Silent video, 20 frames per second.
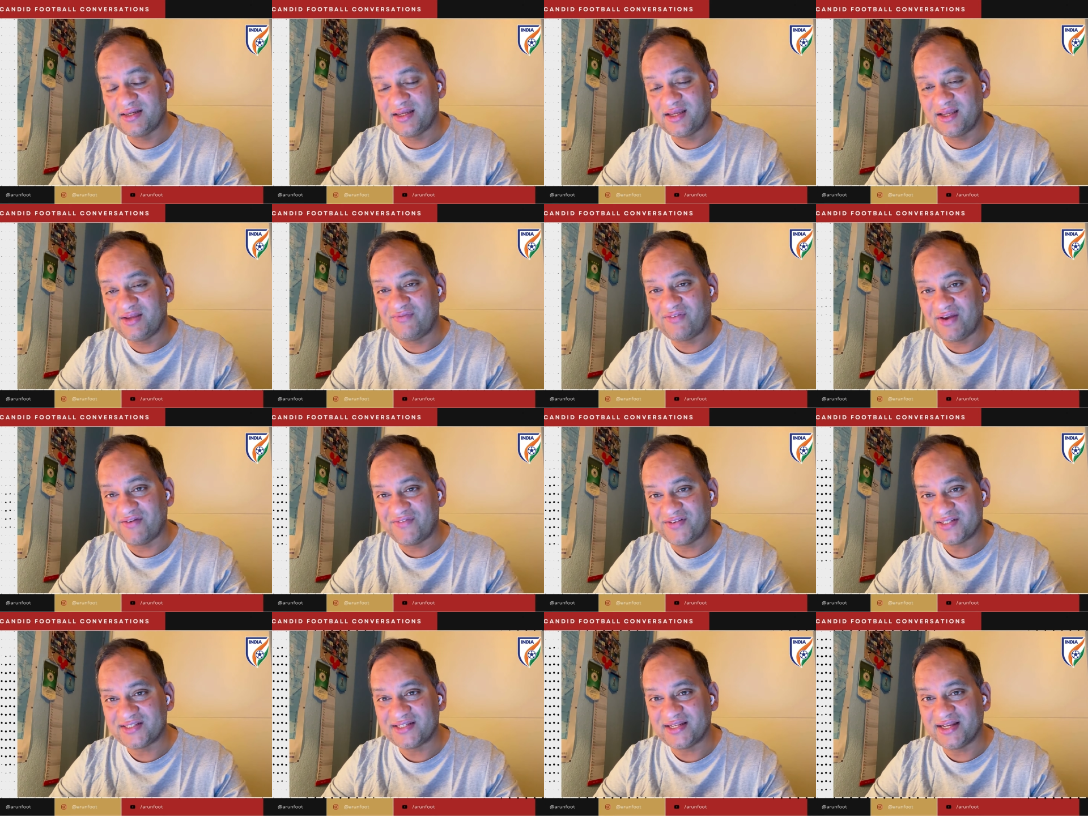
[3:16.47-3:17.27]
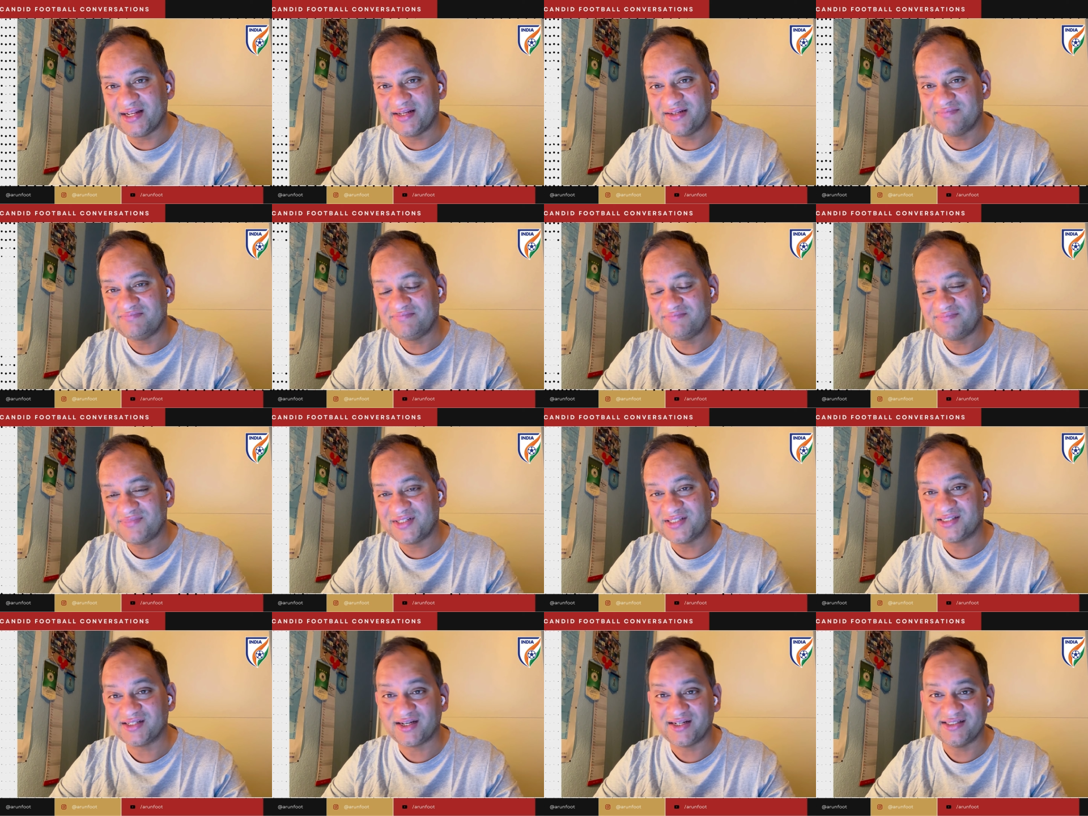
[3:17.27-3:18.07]
if FSDL
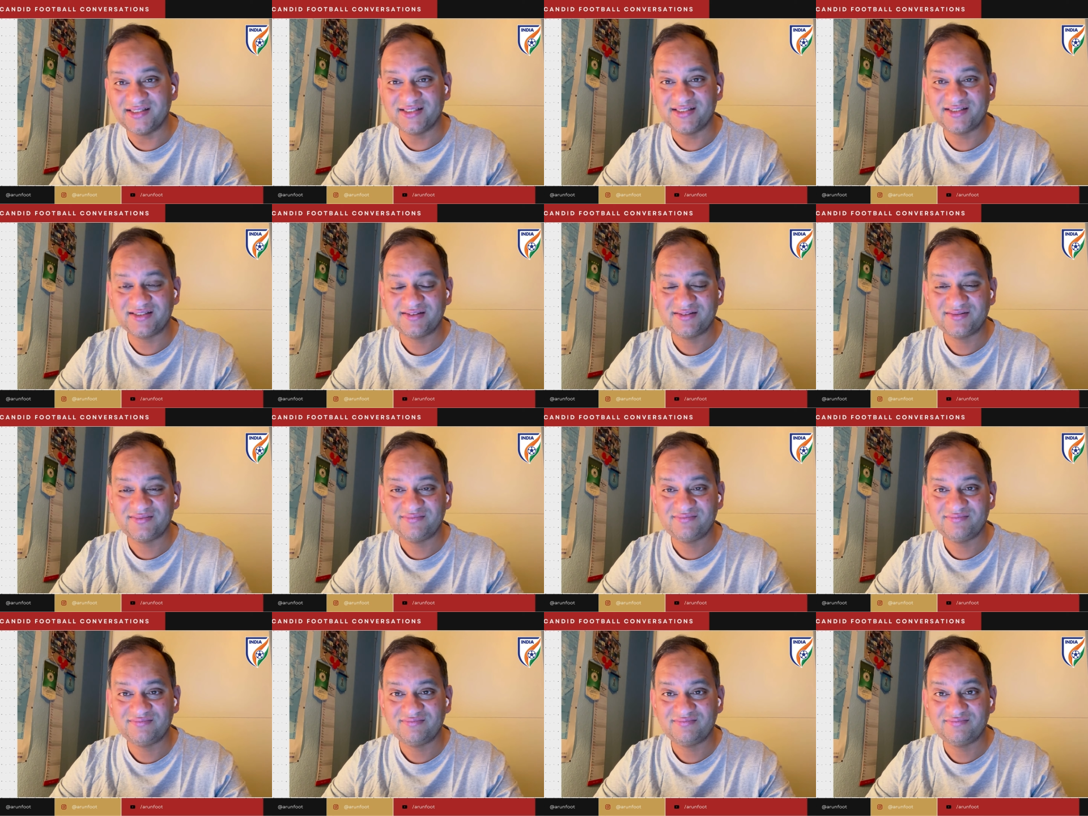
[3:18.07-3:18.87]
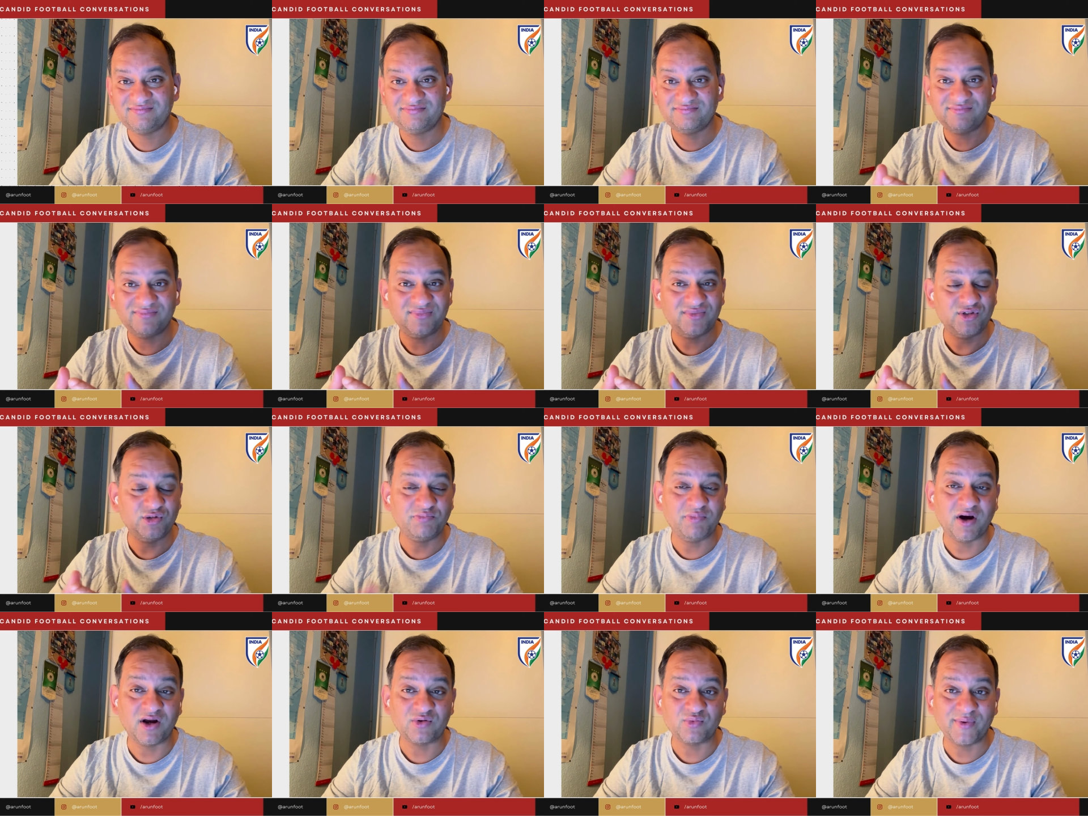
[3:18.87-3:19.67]
decides to
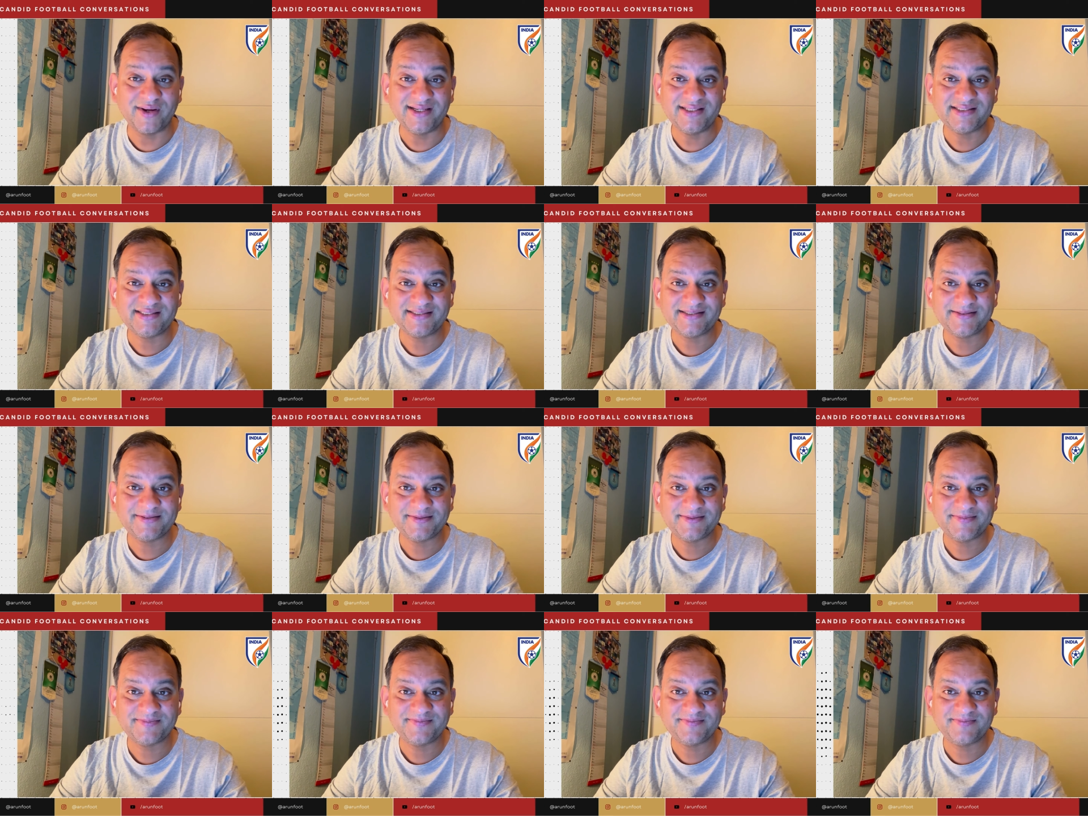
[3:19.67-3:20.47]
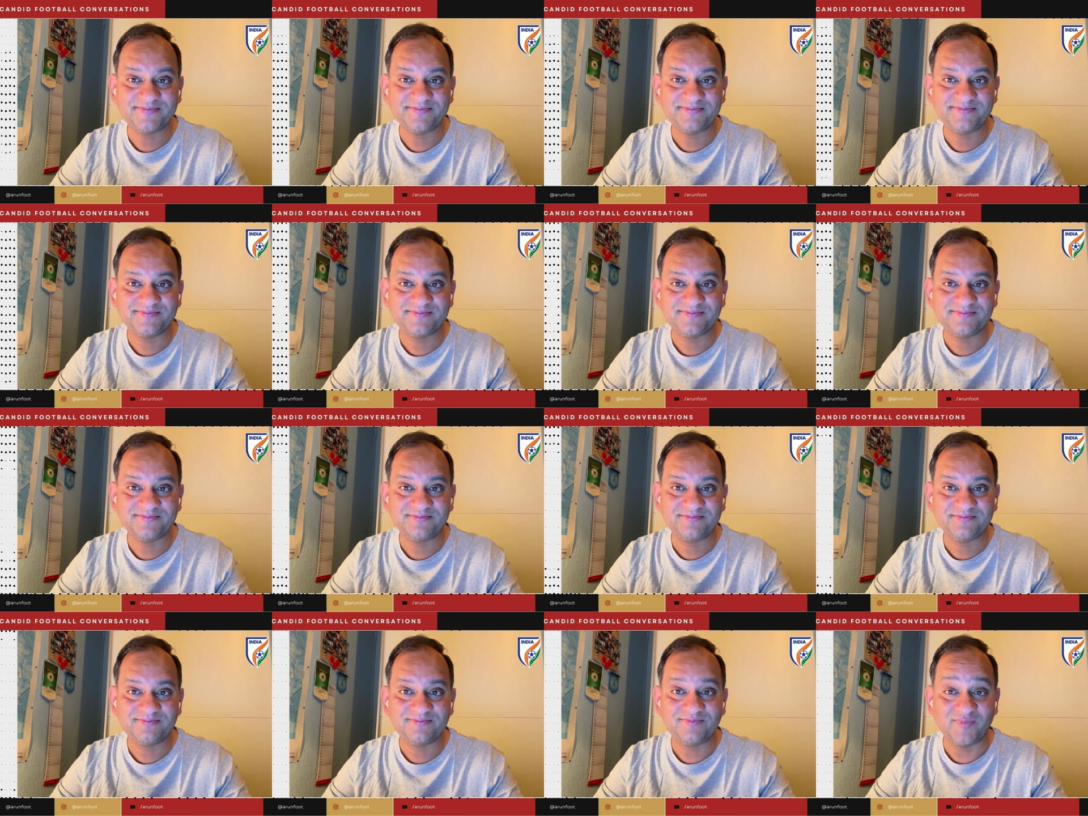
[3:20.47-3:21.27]
part ways,
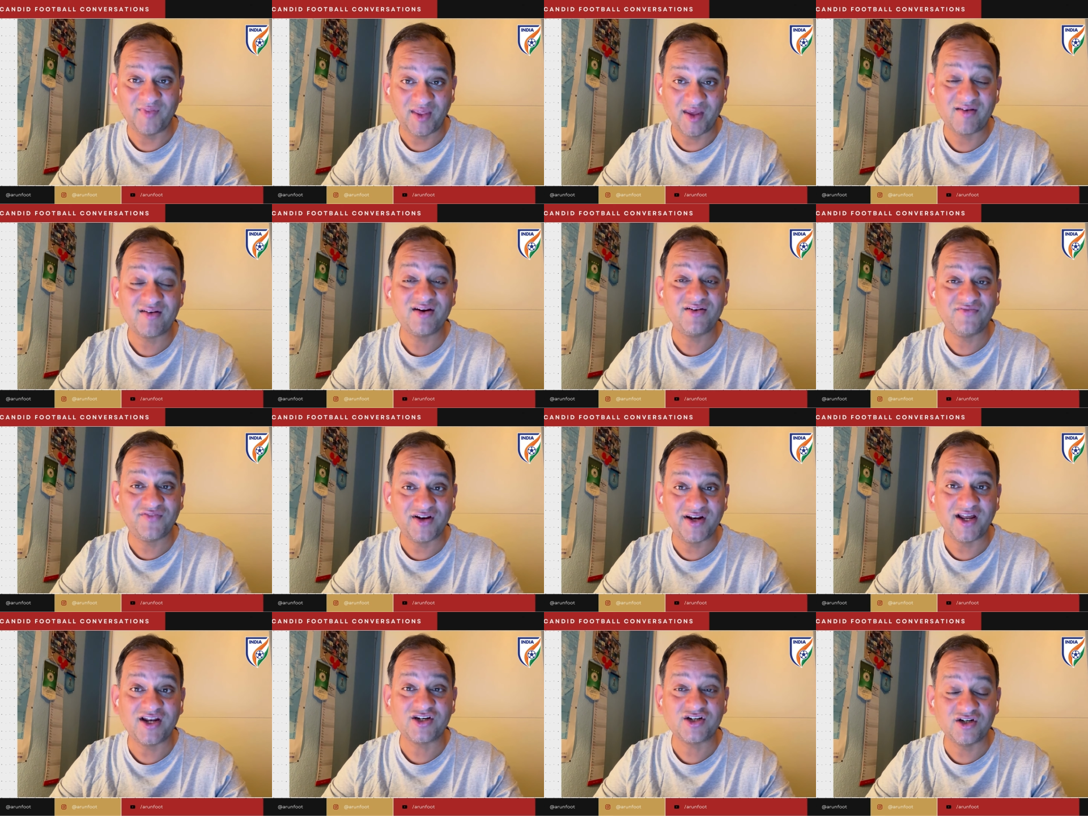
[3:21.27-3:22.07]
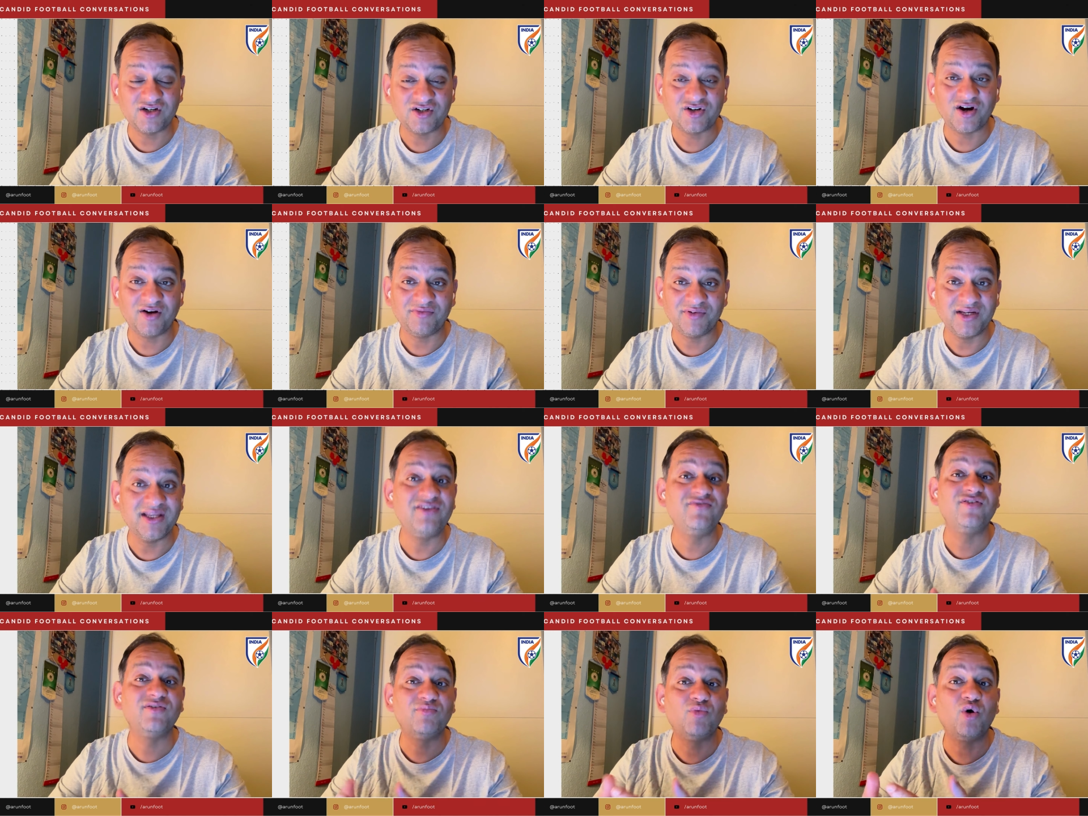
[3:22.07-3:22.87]
they are in financial trouble
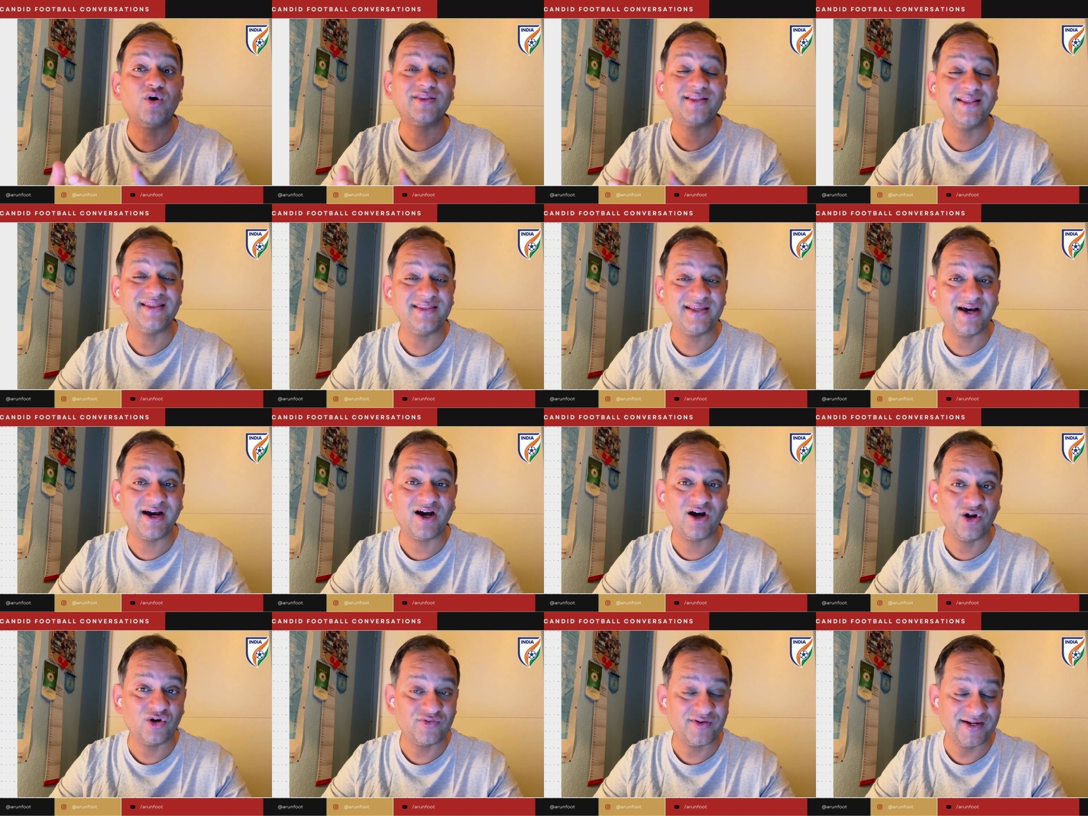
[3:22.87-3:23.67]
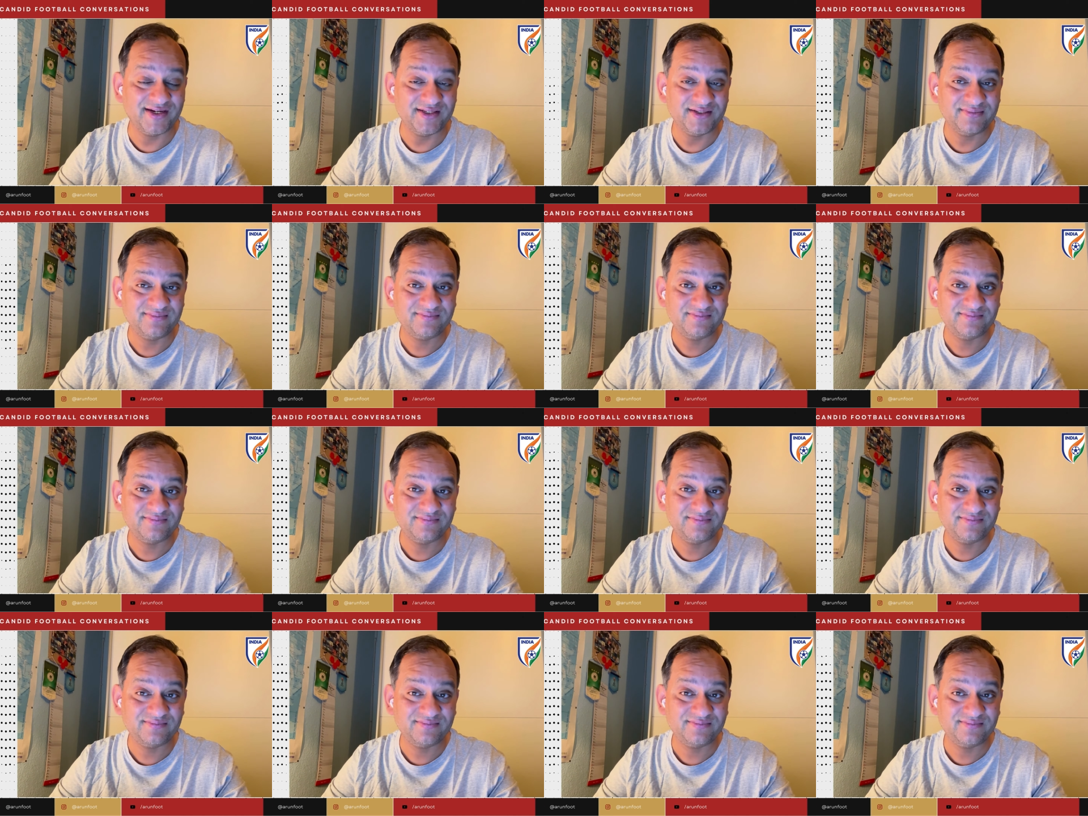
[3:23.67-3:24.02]
even more than they are already.